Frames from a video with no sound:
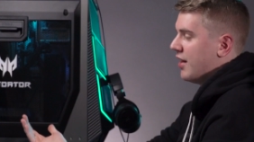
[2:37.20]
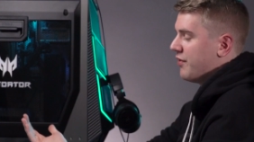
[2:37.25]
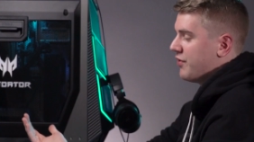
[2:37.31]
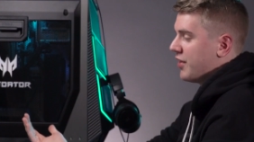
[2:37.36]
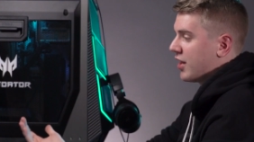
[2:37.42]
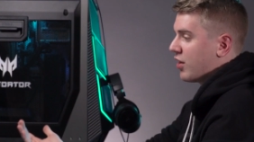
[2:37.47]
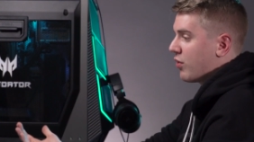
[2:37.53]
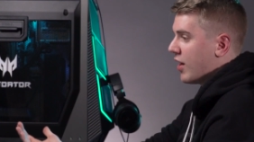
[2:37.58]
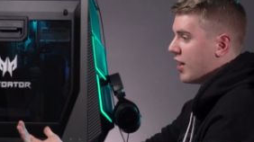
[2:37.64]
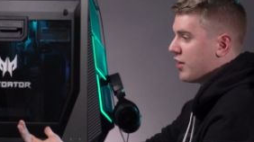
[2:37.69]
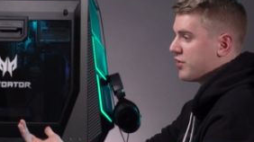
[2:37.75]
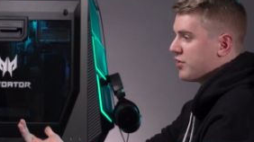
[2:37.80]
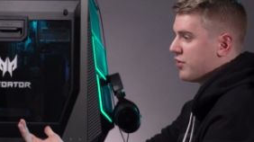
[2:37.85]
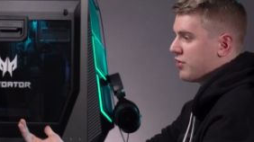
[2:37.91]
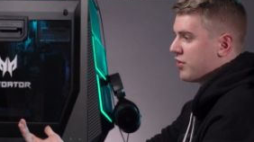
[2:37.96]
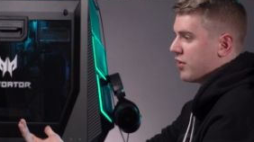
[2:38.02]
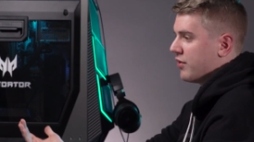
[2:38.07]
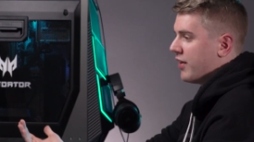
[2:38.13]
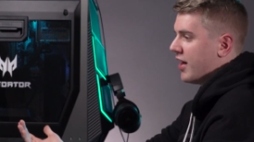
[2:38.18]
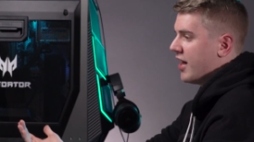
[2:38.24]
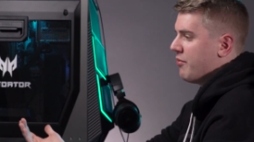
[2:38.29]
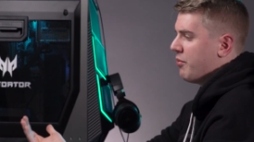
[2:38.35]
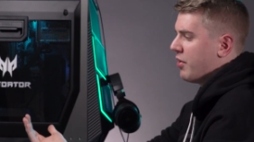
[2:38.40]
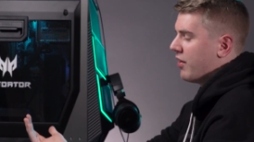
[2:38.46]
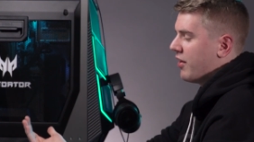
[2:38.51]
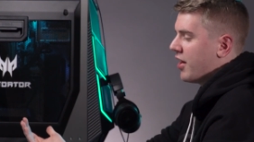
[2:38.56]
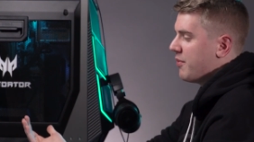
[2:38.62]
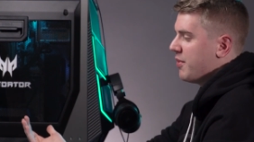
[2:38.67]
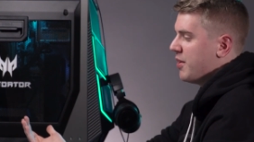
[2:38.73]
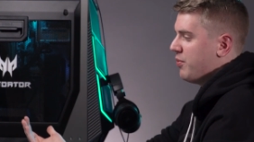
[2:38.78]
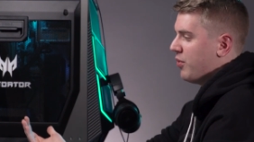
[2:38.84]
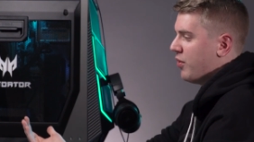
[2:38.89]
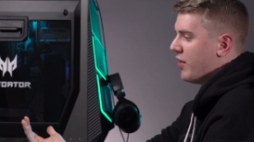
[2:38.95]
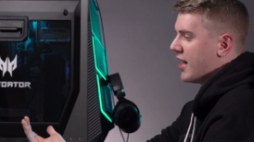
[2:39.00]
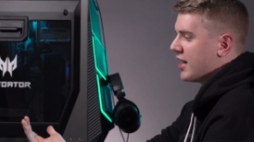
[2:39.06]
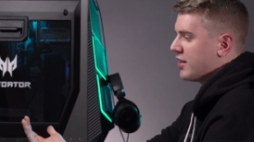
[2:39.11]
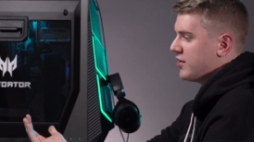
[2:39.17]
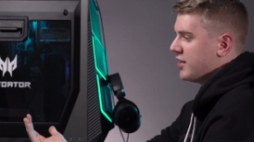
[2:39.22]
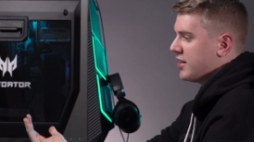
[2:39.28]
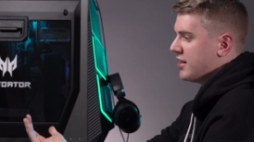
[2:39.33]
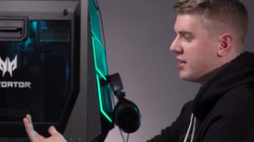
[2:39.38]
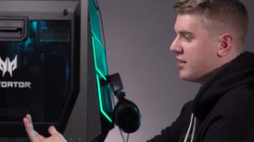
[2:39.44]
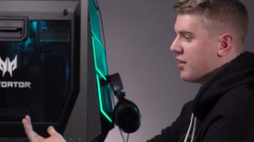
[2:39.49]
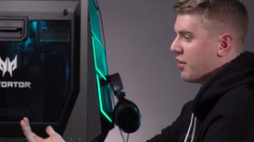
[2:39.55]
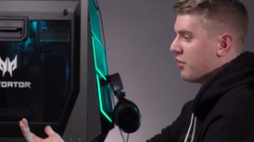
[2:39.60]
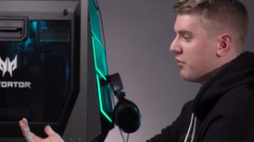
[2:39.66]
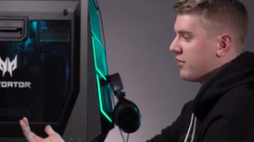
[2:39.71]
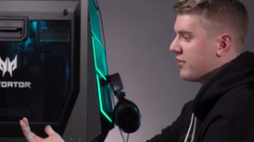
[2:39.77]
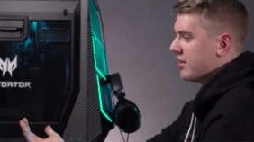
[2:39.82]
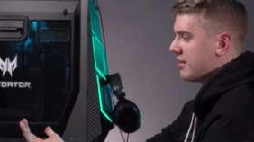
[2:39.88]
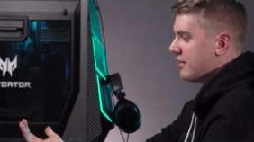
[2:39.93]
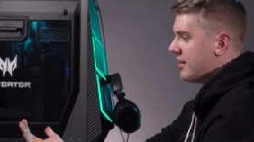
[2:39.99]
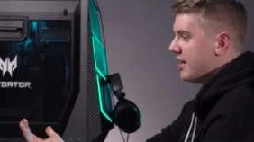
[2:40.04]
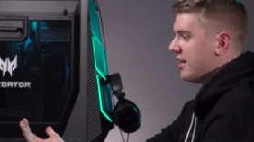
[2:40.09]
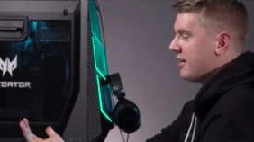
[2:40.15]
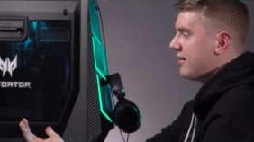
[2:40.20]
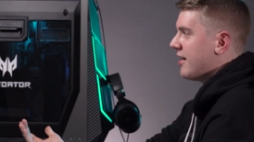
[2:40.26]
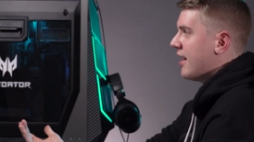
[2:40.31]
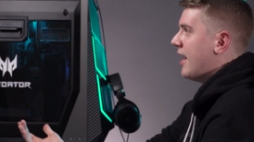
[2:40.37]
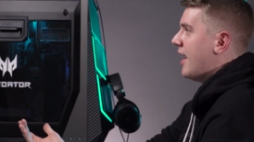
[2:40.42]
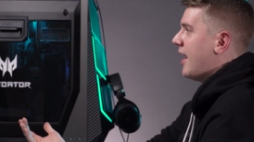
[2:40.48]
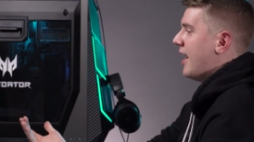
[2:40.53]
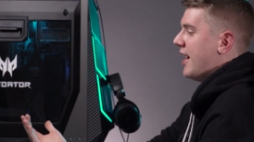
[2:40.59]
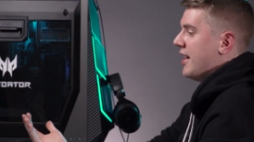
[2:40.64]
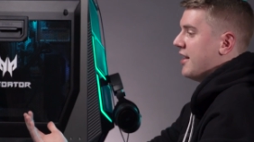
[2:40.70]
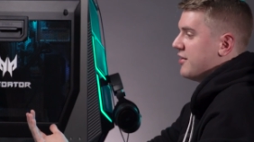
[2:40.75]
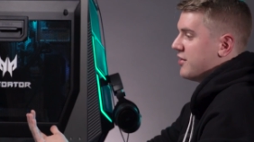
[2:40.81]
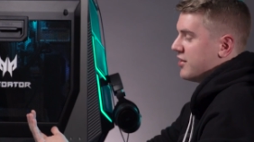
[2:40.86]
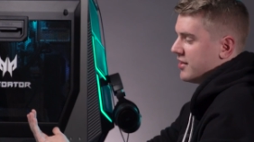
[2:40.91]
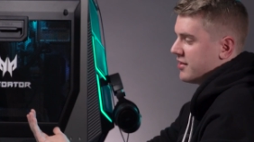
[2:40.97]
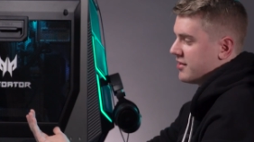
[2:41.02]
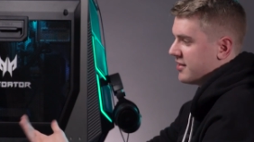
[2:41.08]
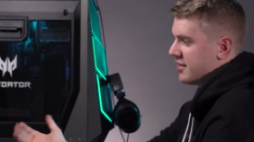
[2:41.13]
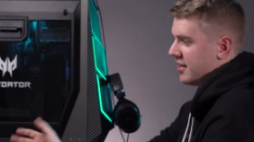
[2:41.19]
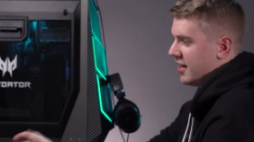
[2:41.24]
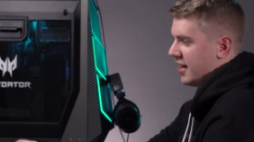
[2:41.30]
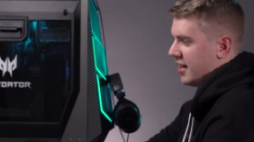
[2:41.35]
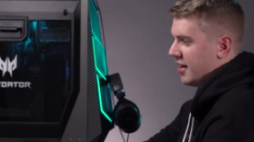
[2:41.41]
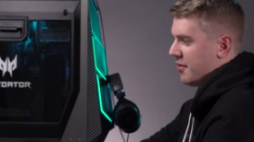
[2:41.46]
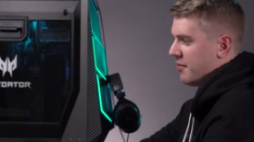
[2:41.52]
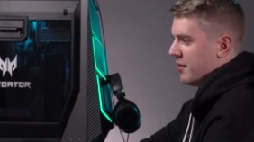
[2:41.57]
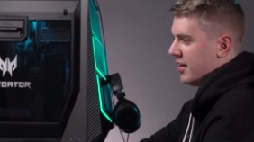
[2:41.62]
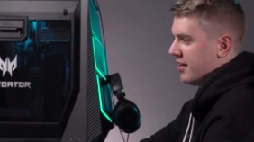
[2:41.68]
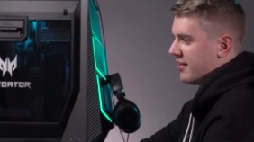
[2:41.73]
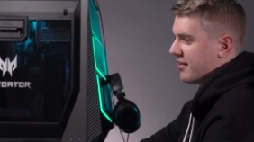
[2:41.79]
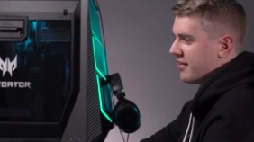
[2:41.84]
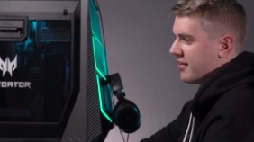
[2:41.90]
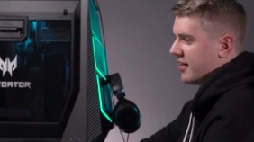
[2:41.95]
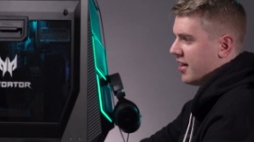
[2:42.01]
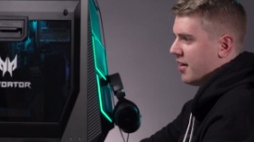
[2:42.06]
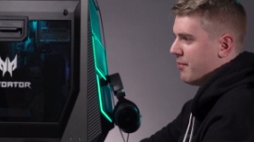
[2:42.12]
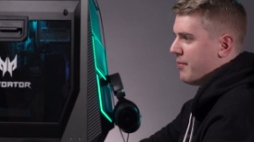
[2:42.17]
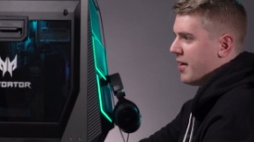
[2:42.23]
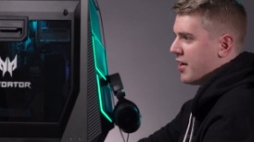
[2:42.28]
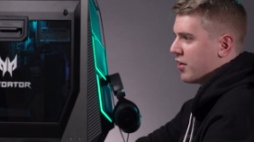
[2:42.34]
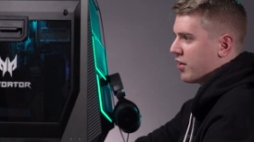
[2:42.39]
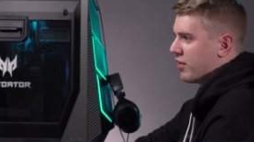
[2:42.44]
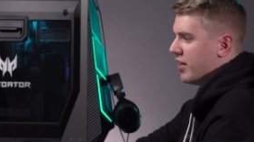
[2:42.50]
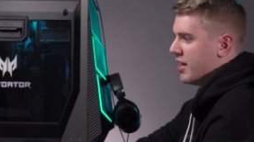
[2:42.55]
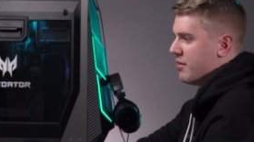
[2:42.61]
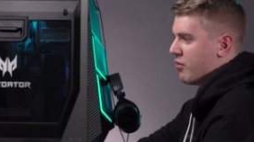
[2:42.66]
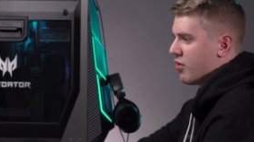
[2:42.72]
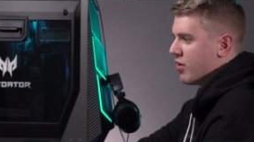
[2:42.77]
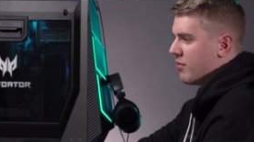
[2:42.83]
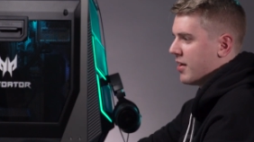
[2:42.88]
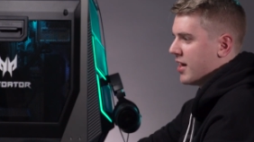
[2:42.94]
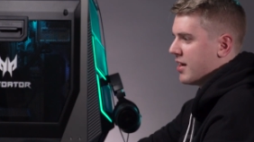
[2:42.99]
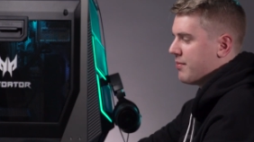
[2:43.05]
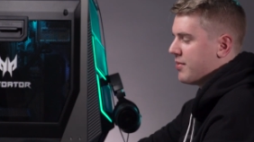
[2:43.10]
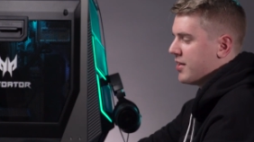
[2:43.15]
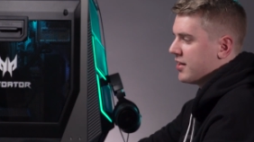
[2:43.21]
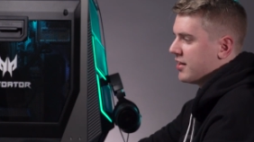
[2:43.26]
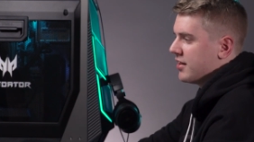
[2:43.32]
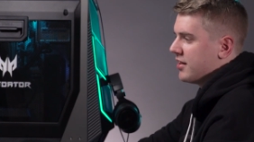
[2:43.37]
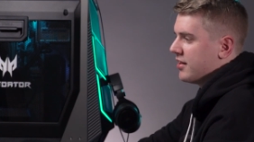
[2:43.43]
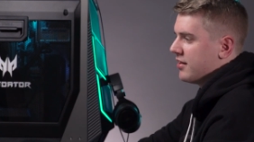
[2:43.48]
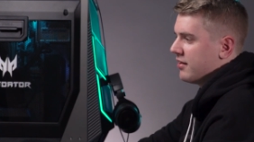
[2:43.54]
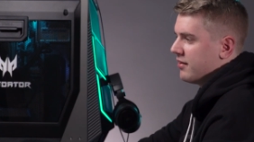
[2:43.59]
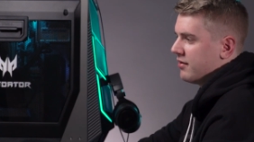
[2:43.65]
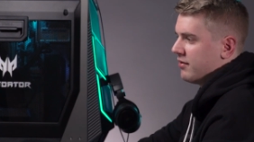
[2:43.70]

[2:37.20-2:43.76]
If they crouch, they'll survive, but a lot of people actually don't see these, and it just, um, it's a better Claymore in my opinion.